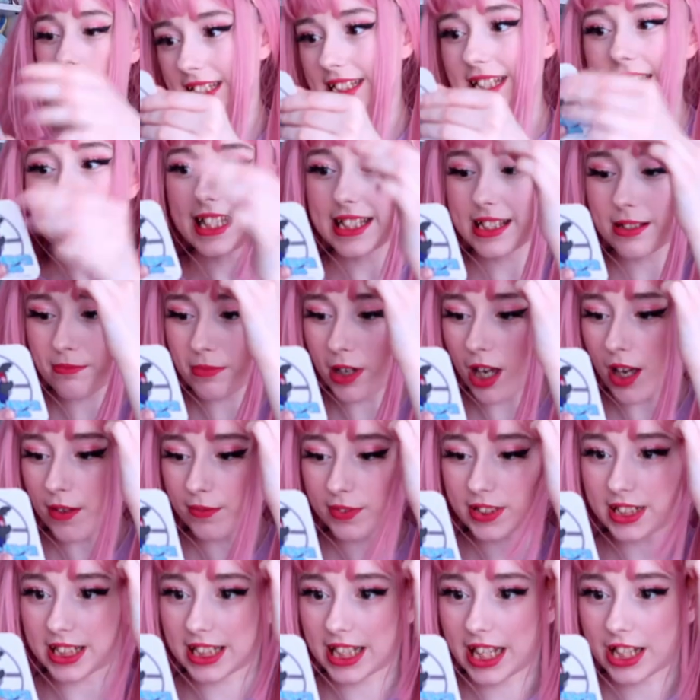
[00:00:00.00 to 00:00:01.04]
This isn't part
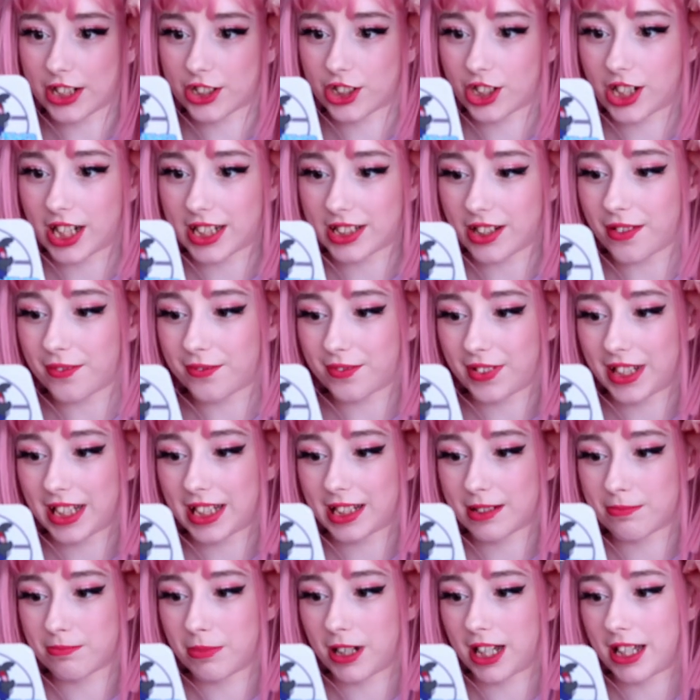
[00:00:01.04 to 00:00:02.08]
of a collection, I don't
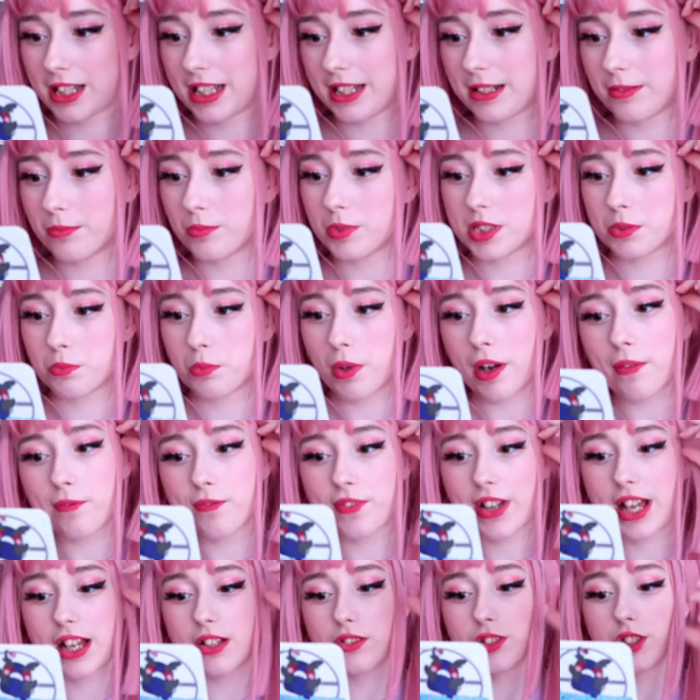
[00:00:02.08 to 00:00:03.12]
think, but it was
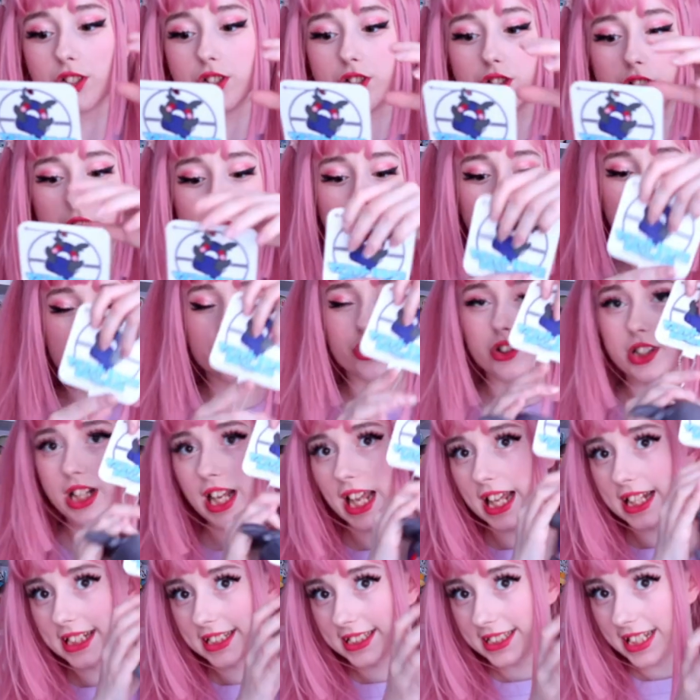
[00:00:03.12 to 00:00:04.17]

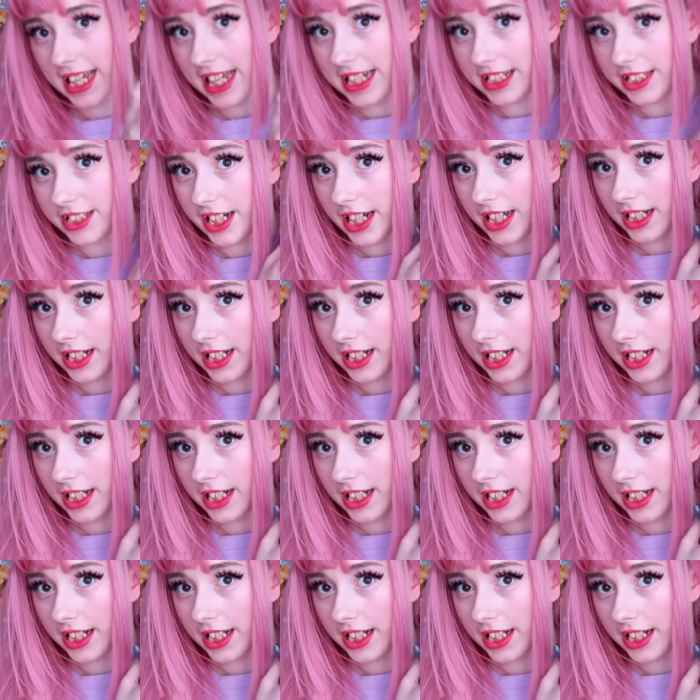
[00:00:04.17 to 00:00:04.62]
1,210